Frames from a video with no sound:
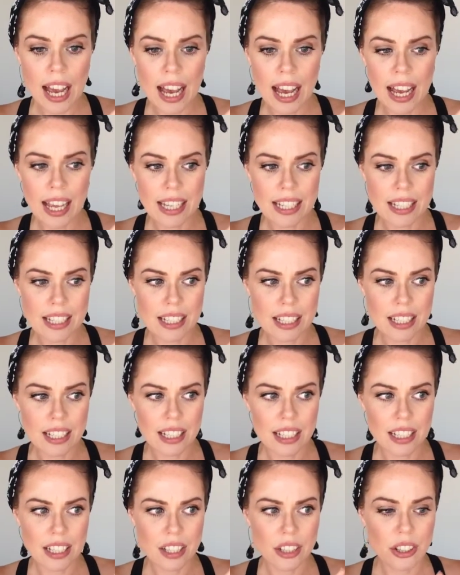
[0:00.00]
and,
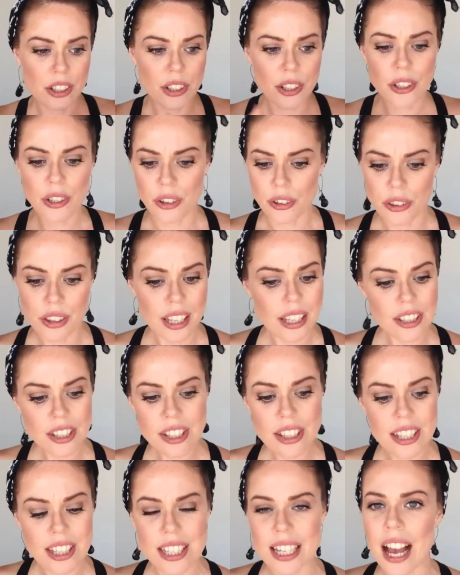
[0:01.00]
you know, things
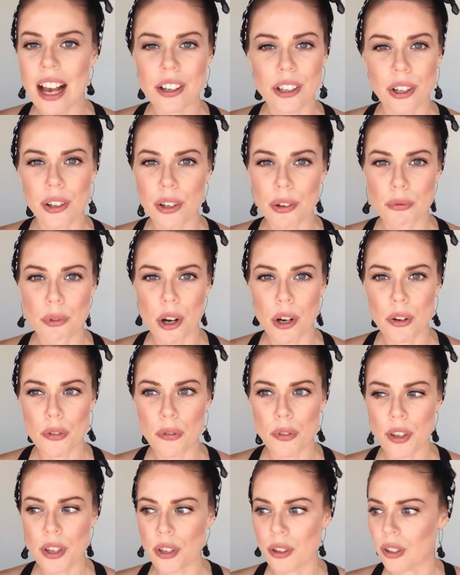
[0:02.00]
just start going wrong
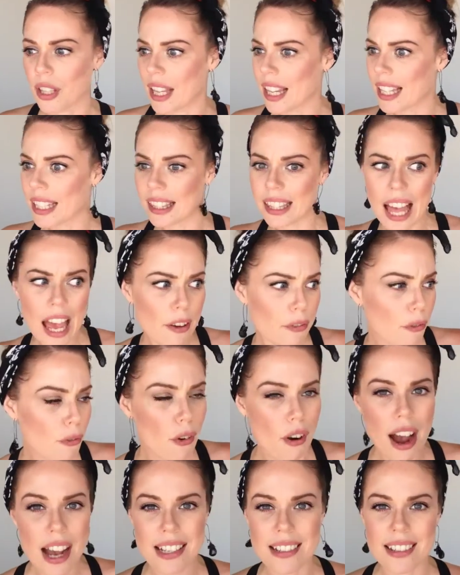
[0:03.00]
for you, like left,
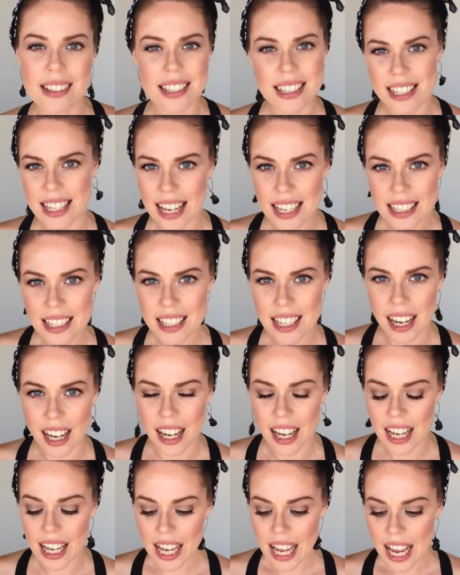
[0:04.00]
right, and
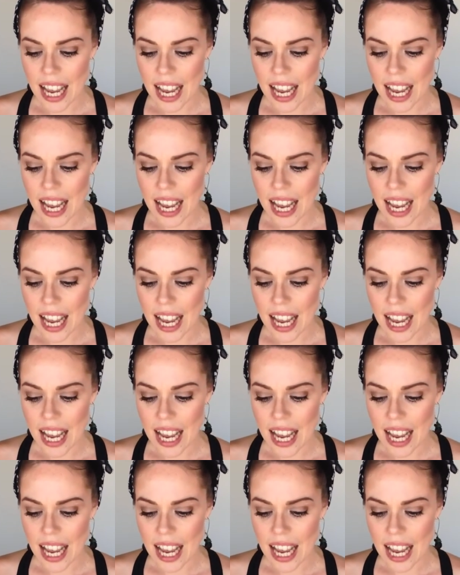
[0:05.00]
center.